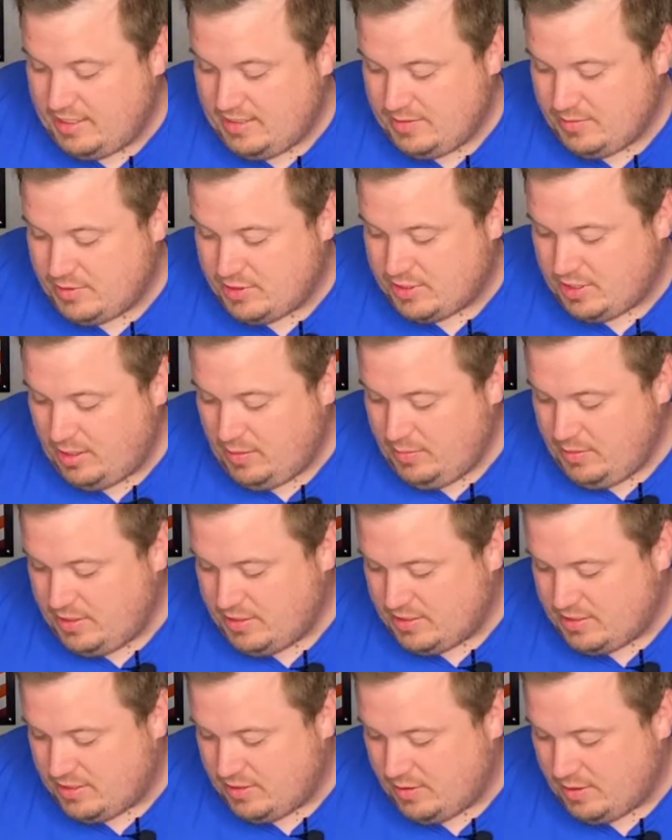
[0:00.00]
some
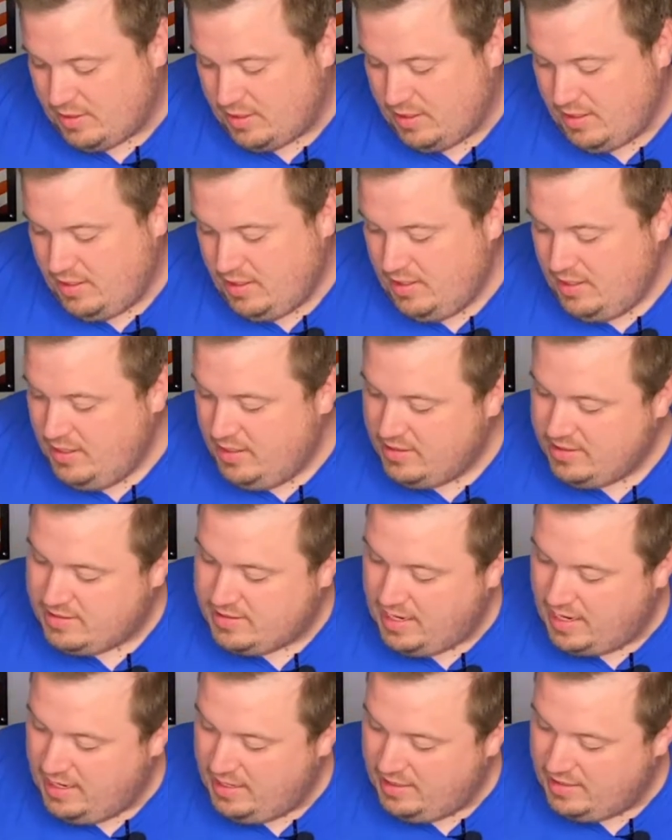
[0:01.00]
sharpness to it.
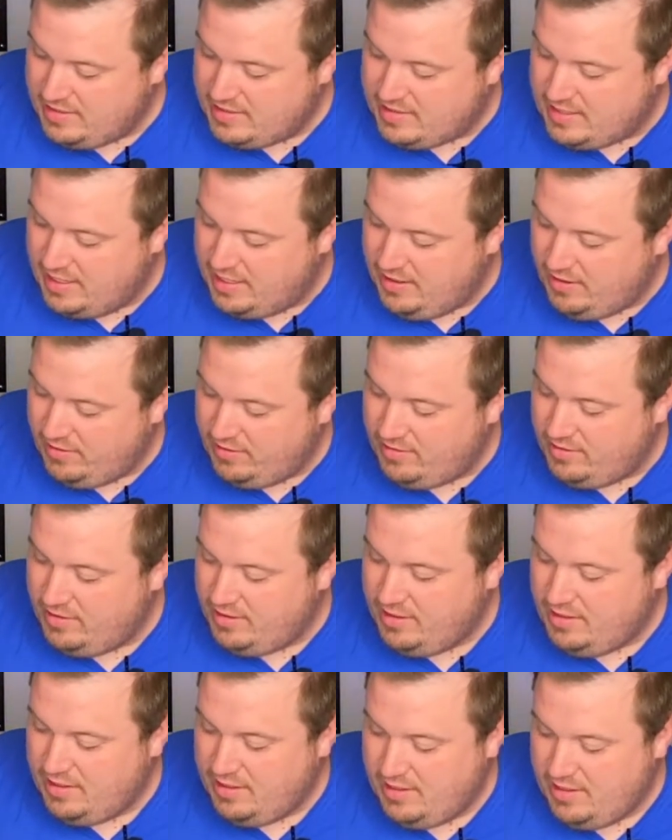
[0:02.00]
Stainless steel.
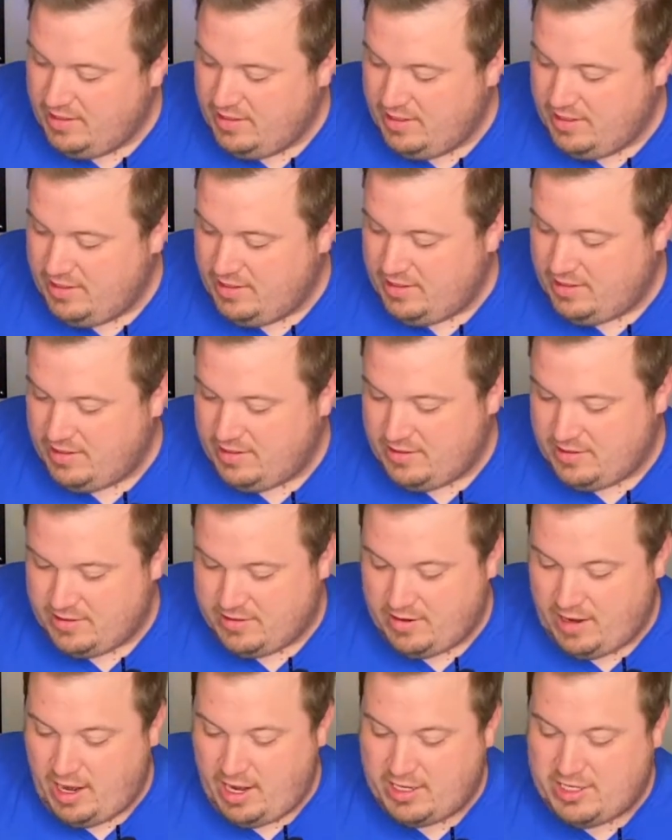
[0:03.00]
So
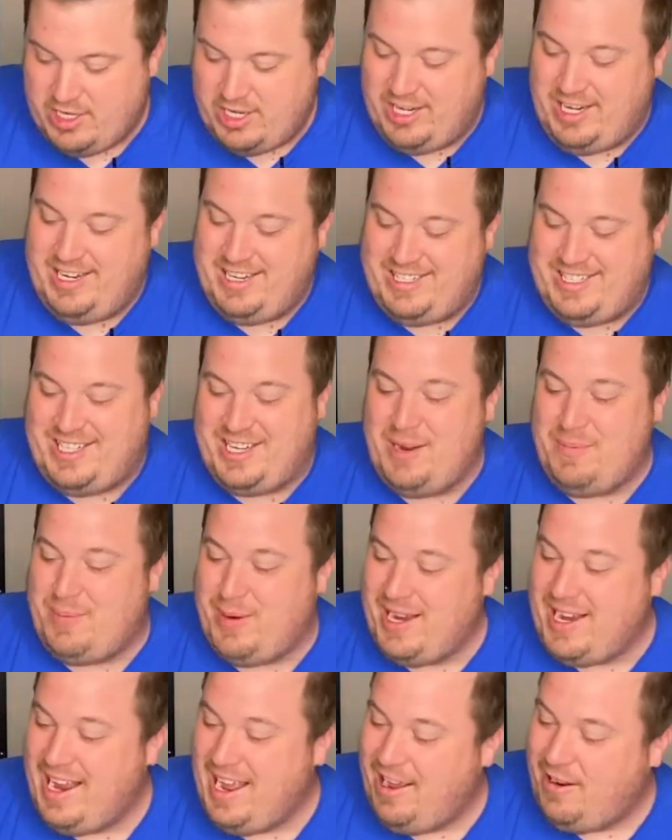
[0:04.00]
they're actually
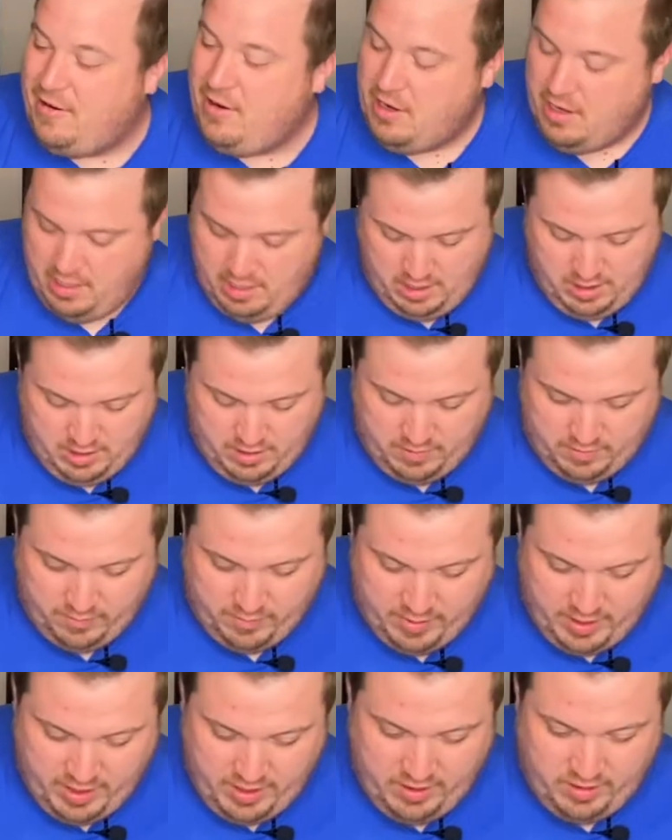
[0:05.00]
shipping out
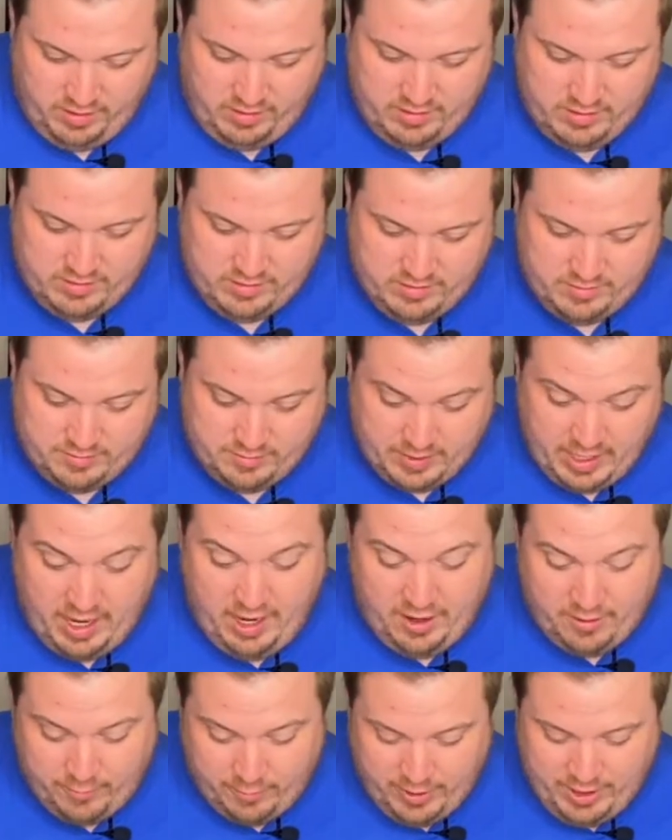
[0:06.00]
real
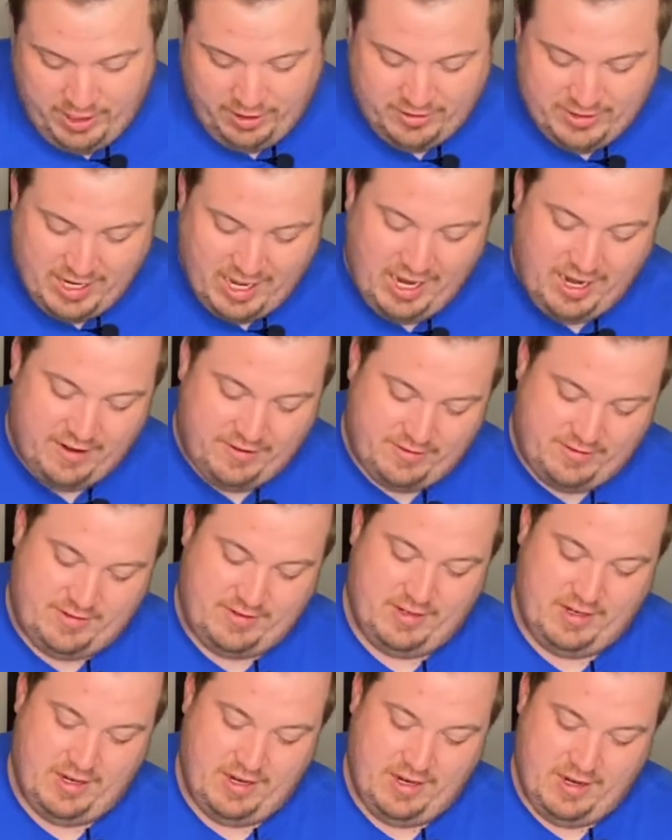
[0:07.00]

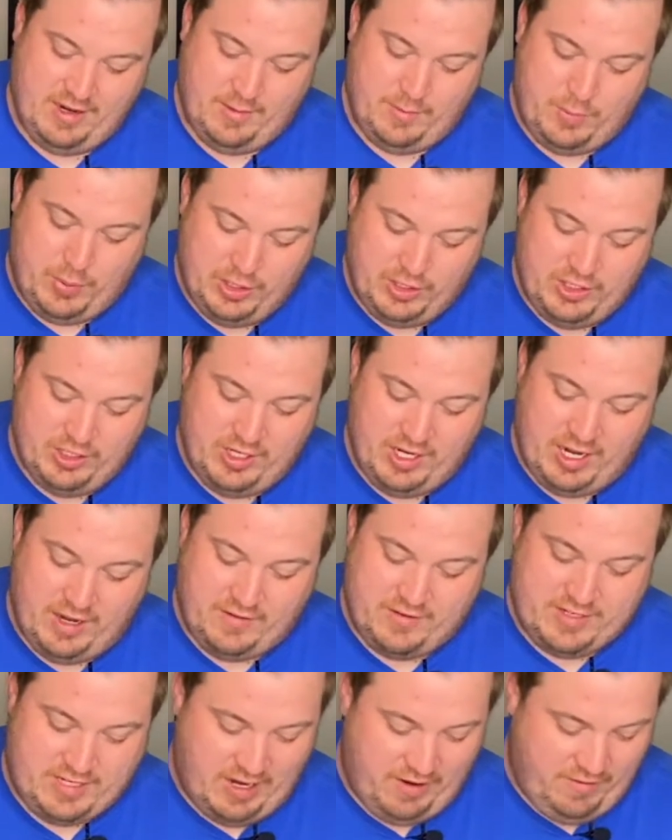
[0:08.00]
knives. Butcher
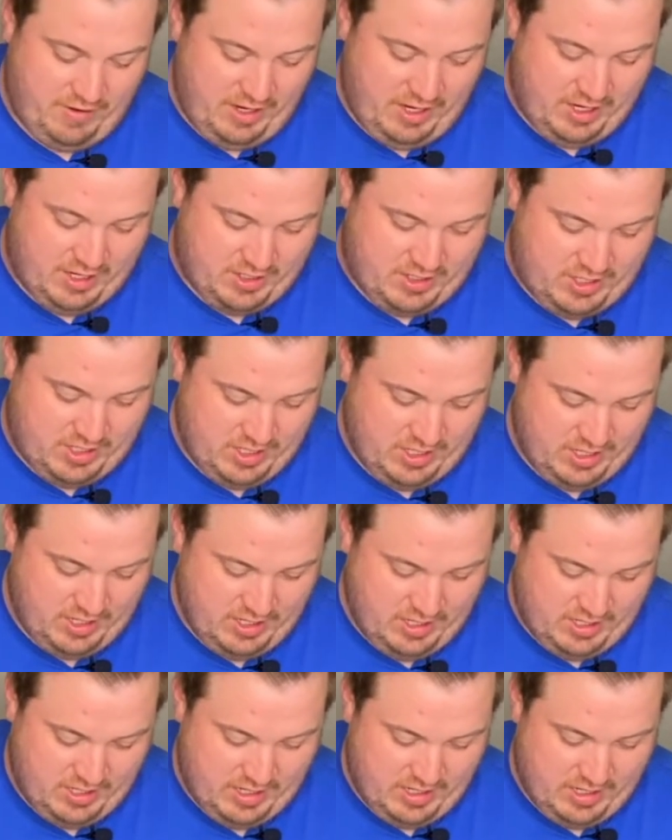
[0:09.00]
knife, 7-inch, and